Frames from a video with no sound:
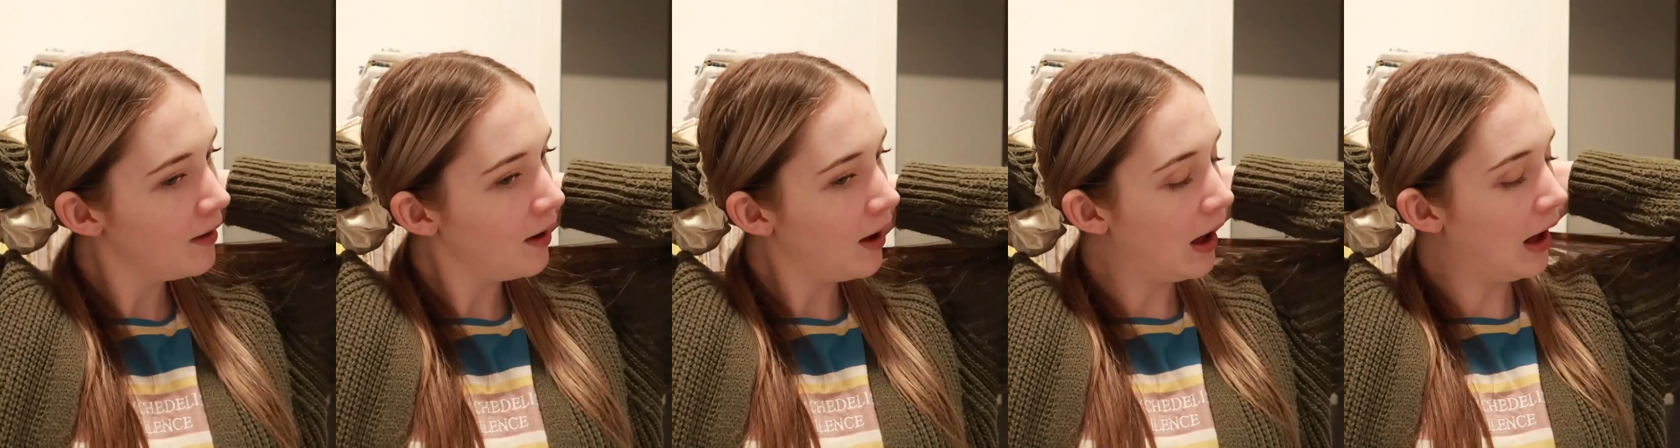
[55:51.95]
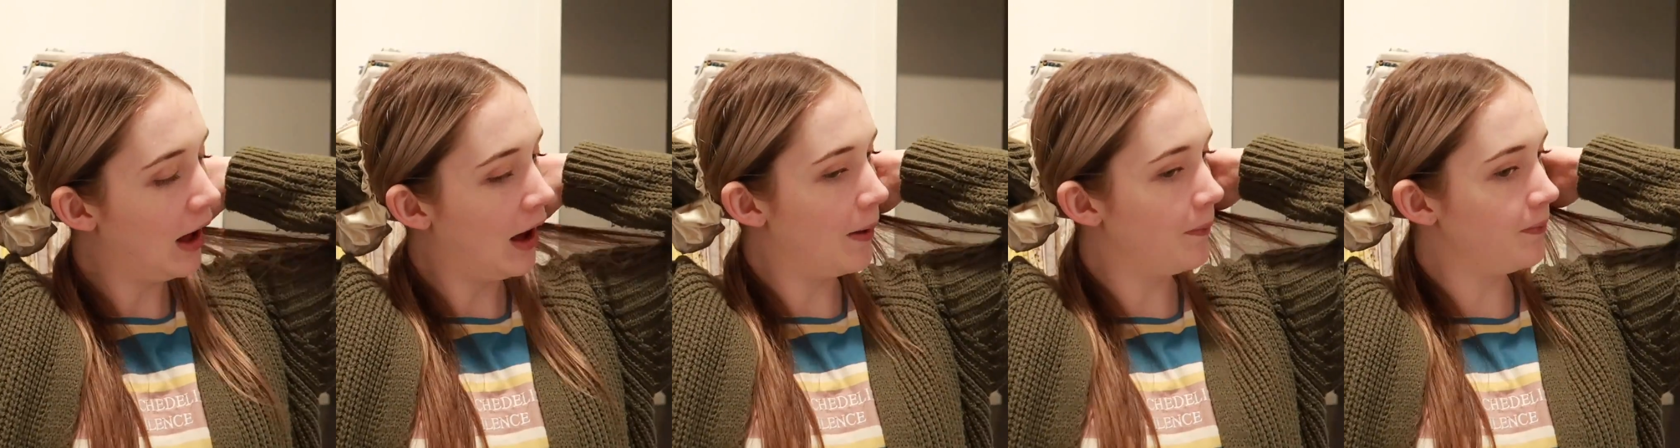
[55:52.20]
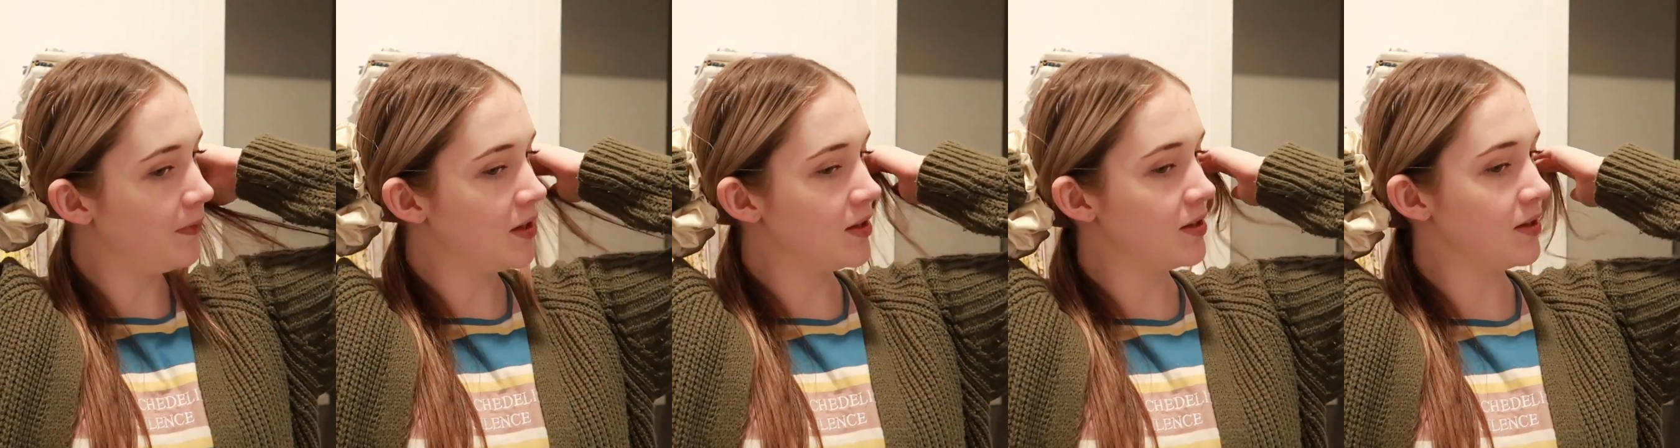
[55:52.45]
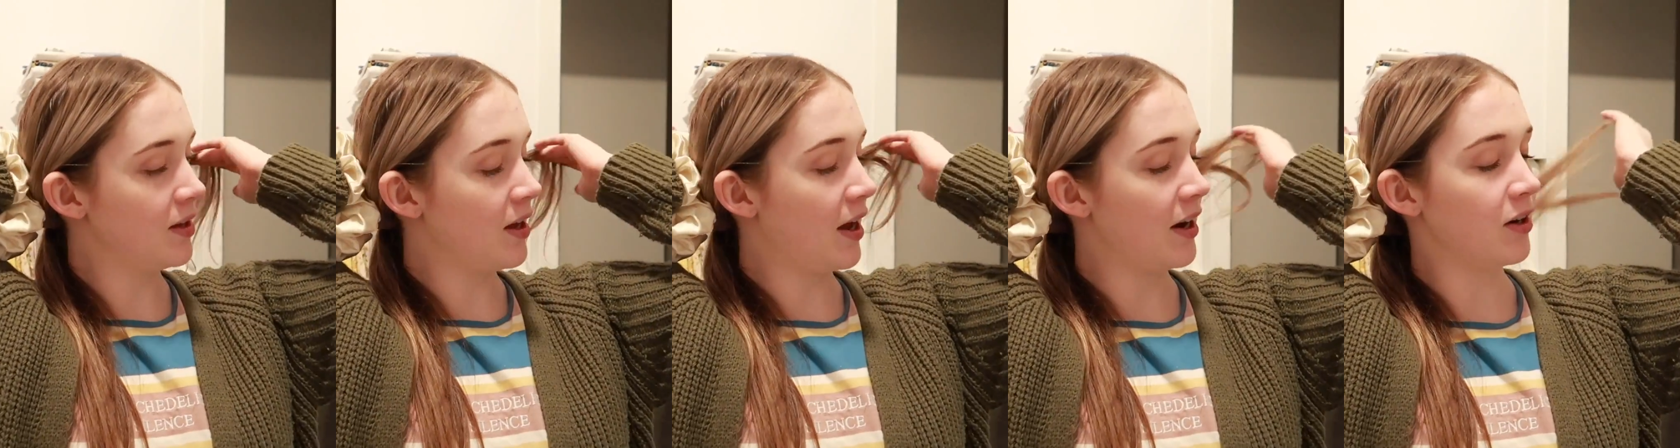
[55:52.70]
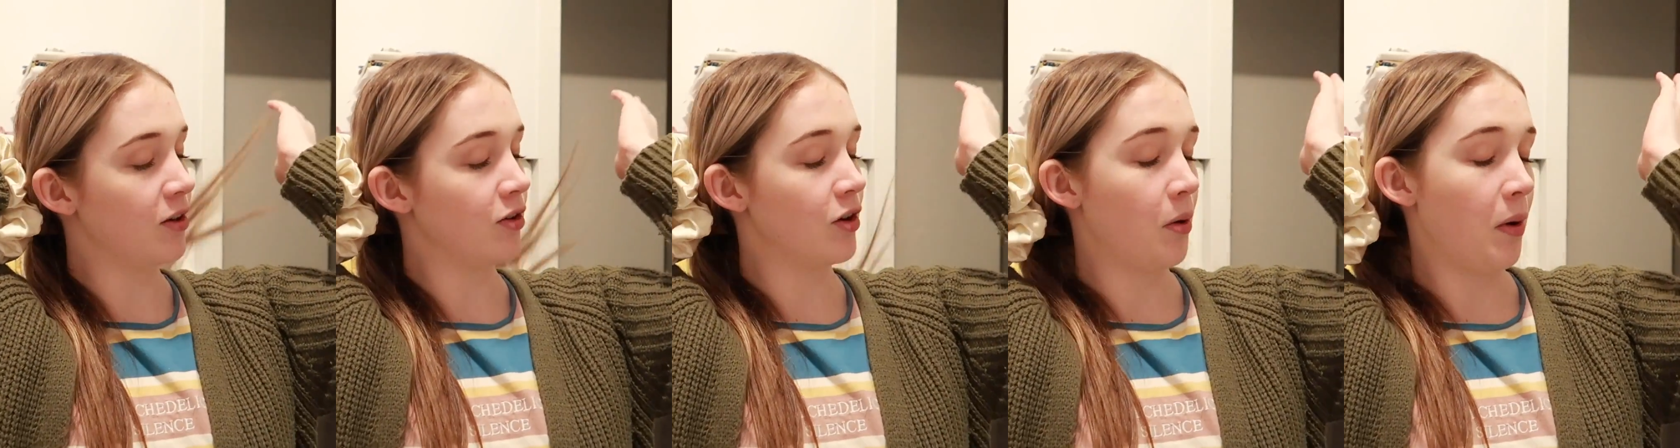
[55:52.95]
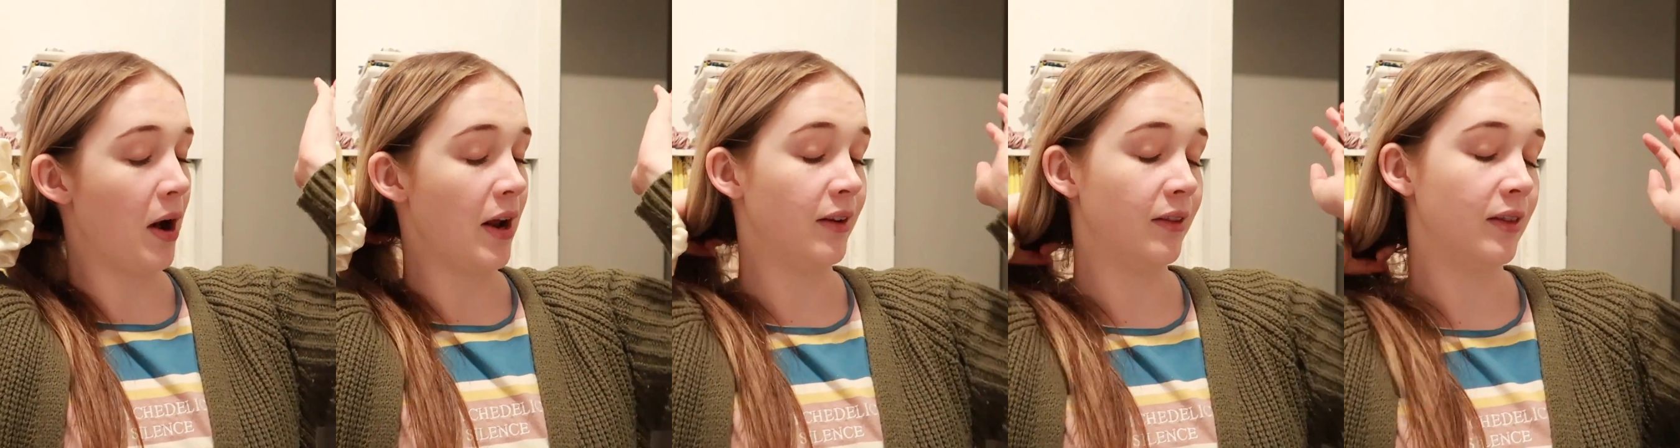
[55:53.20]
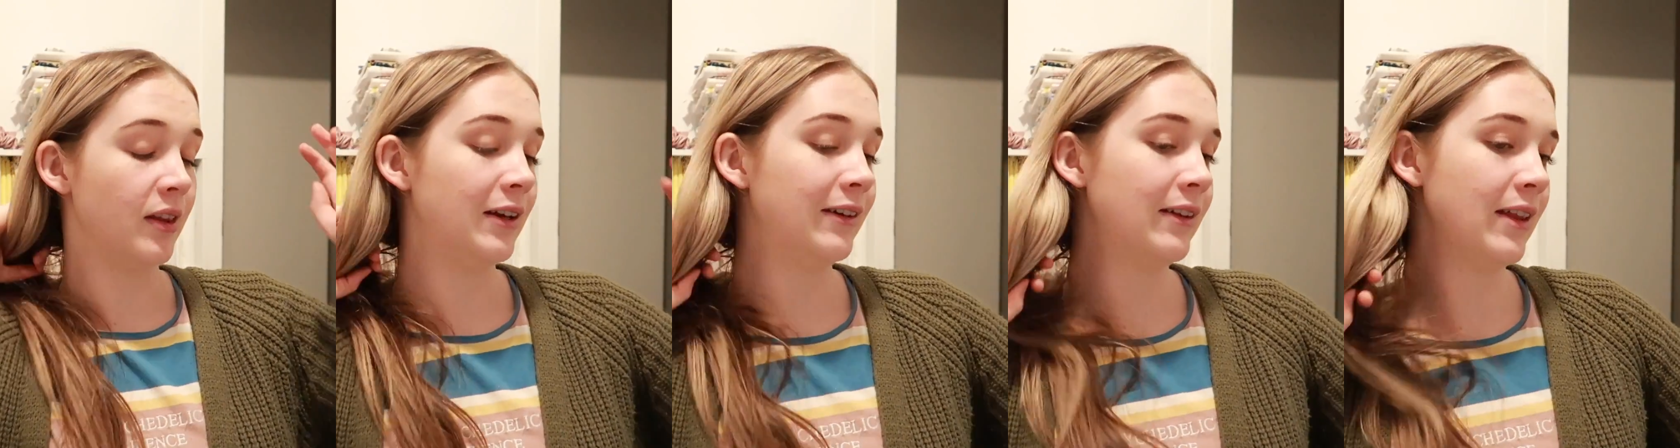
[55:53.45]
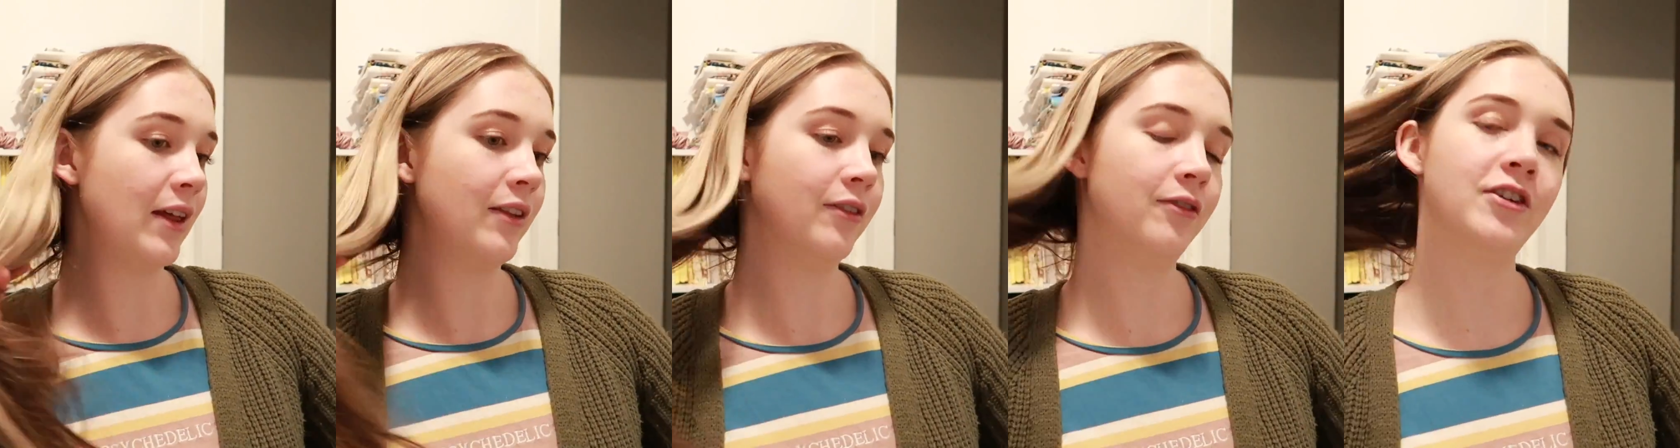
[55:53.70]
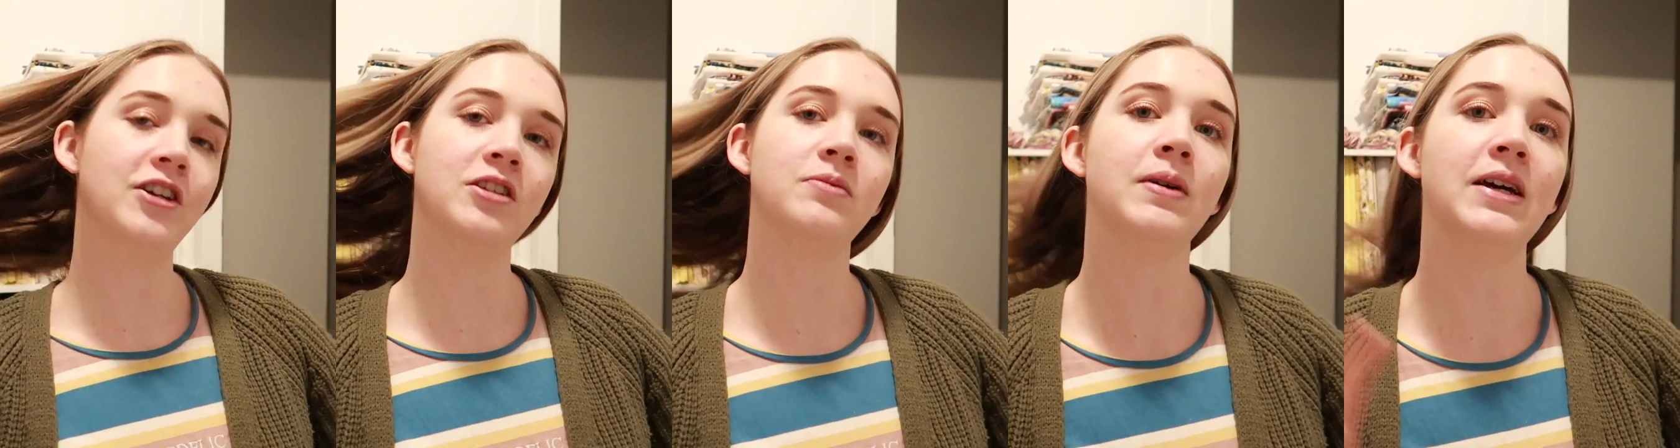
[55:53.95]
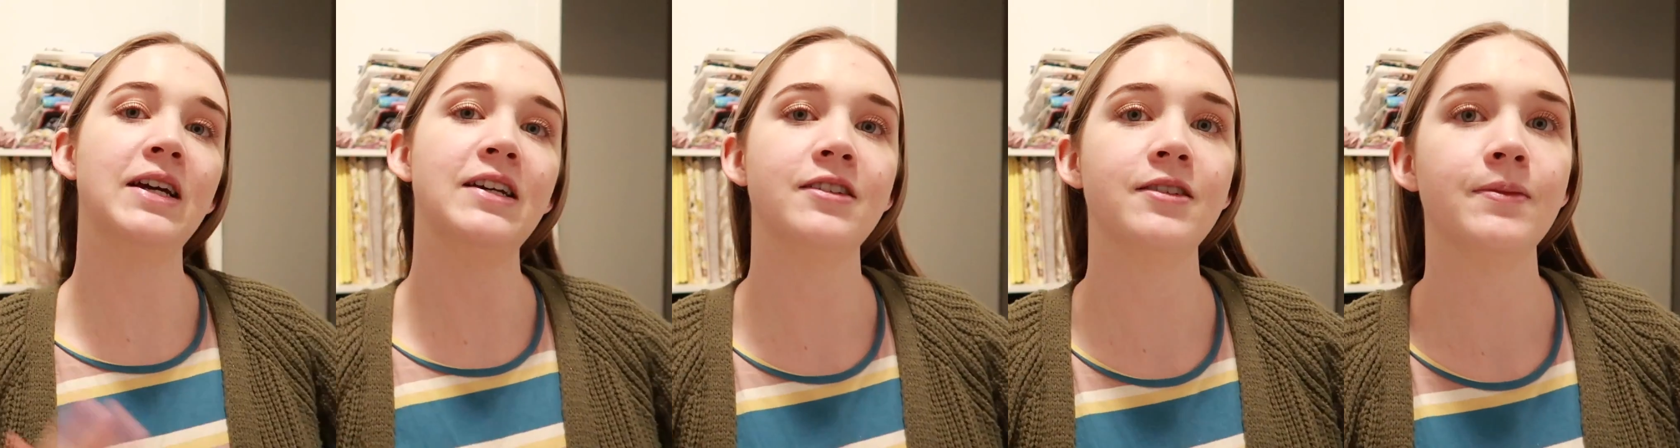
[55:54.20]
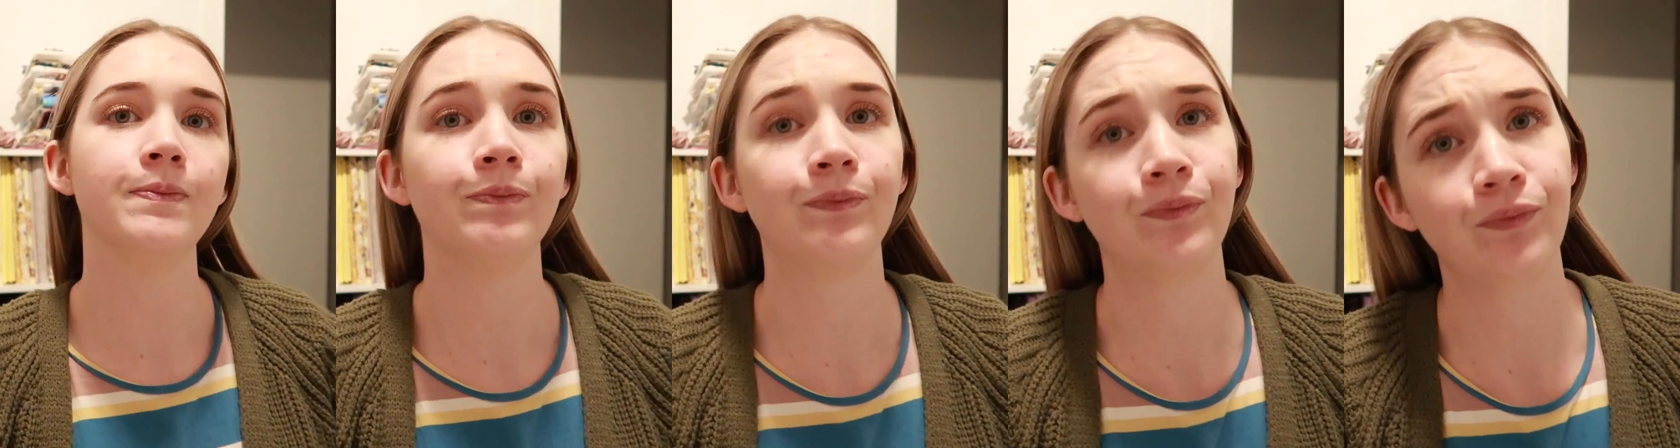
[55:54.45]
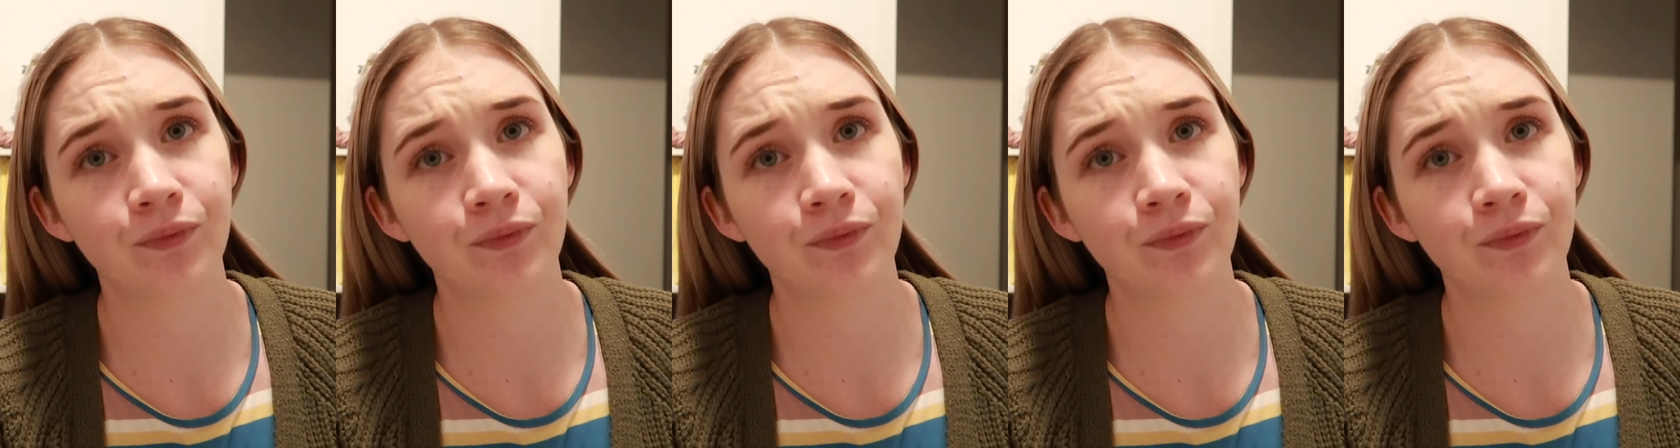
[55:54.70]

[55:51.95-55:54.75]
I don't know why I didn't think of that in the first place.